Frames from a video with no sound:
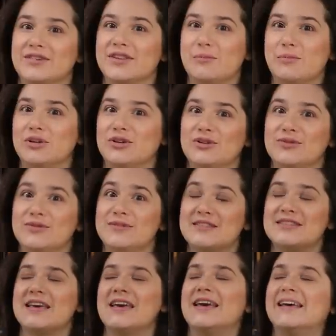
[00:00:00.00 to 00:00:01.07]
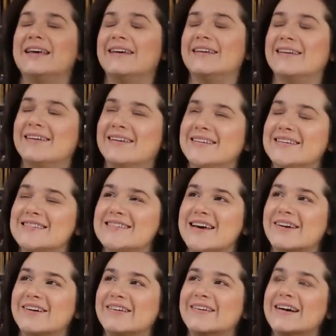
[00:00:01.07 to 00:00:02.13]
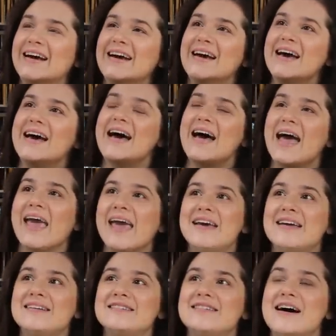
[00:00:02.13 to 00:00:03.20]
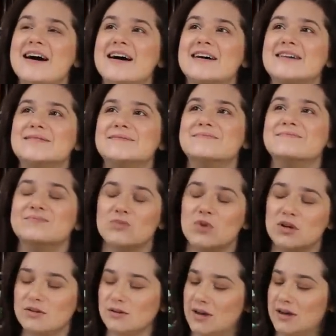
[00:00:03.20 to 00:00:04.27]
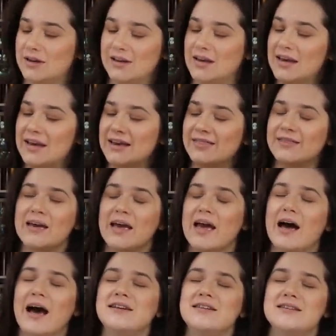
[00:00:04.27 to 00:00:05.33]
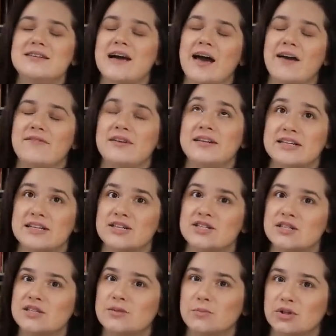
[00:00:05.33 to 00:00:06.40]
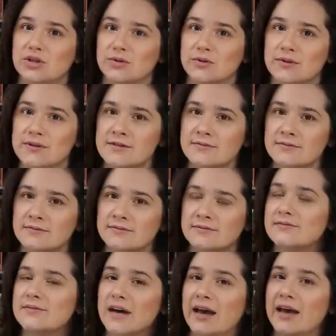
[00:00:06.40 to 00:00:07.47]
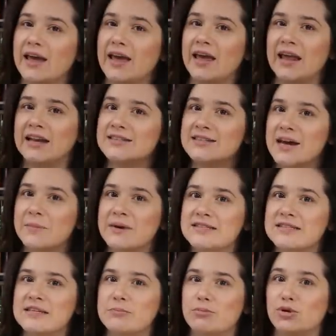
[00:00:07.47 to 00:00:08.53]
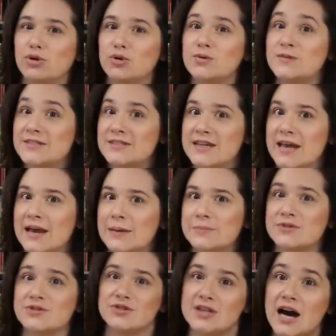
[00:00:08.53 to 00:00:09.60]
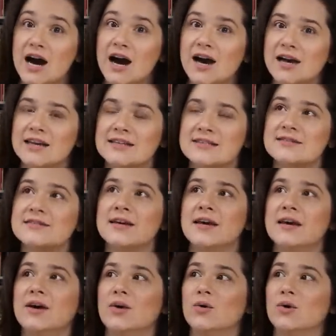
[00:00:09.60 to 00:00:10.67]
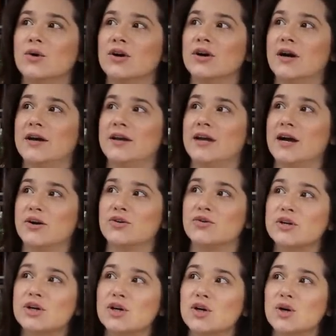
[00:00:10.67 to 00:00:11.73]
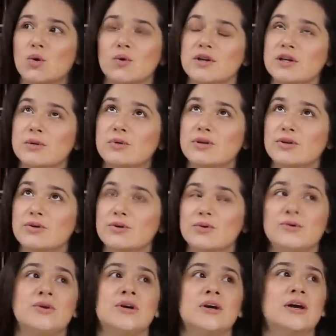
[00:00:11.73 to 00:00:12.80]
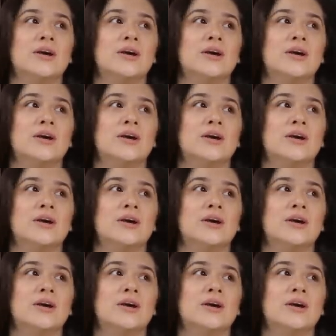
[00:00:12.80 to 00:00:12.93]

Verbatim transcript: for the balloons. So, and, um, well, I just, I have an addiction to balloons. Anytime I see balloon stamps or dies or a, a critter holding a balloon